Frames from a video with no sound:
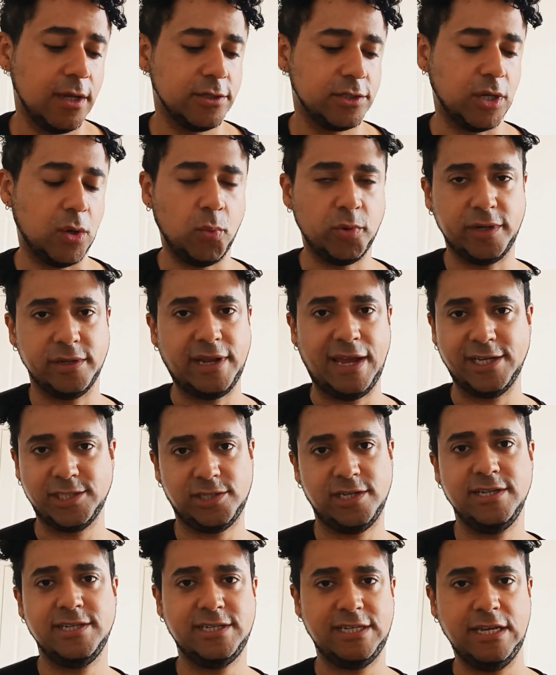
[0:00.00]
So I wouldn't
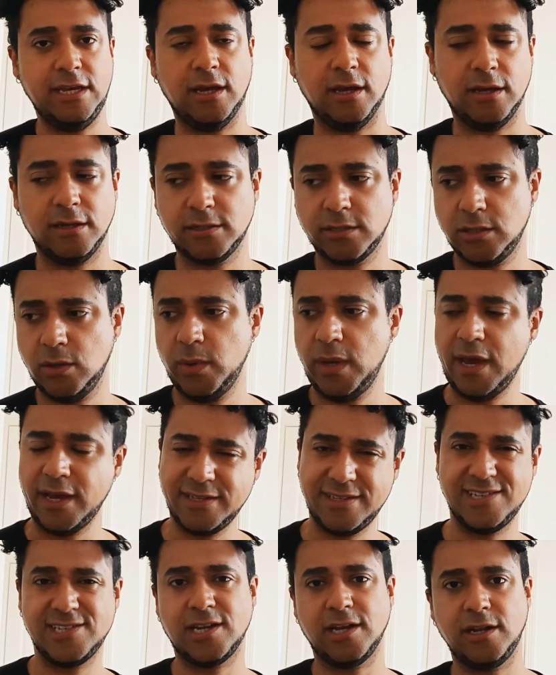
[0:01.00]
actually see her. So we
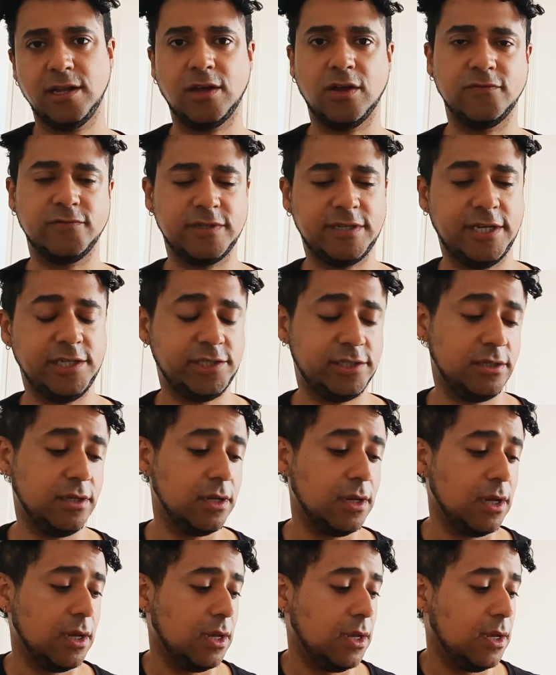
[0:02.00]
had this kind of conversation.